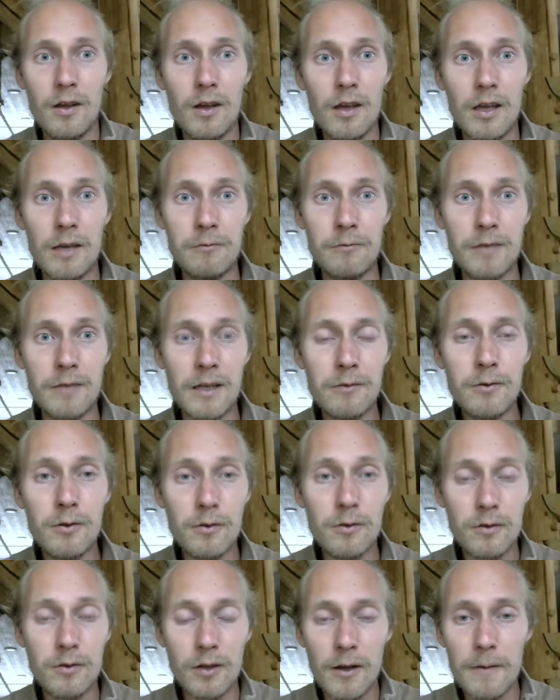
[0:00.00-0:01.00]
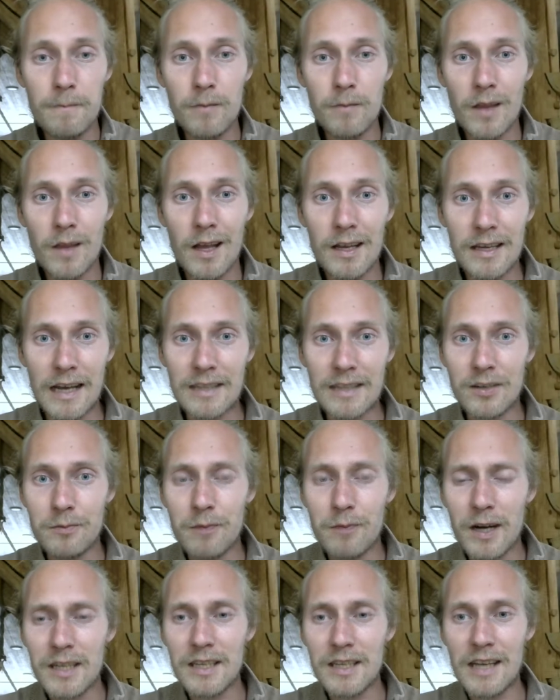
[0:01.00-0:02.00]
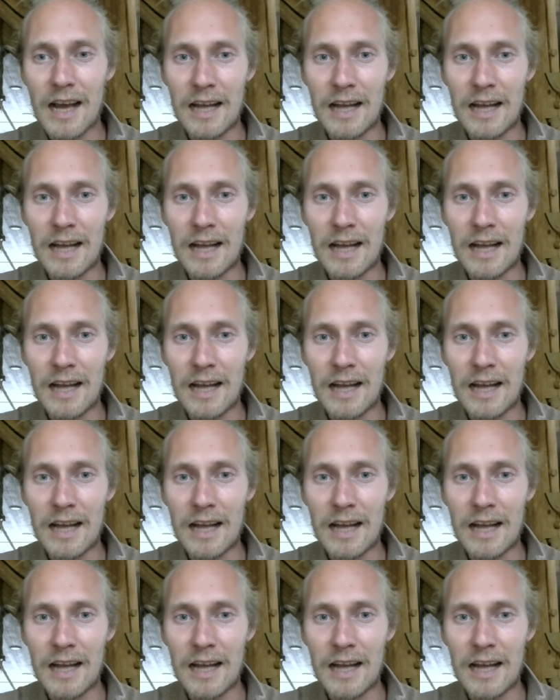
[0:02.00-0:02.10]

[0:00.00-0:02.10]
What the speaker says: If they would gather money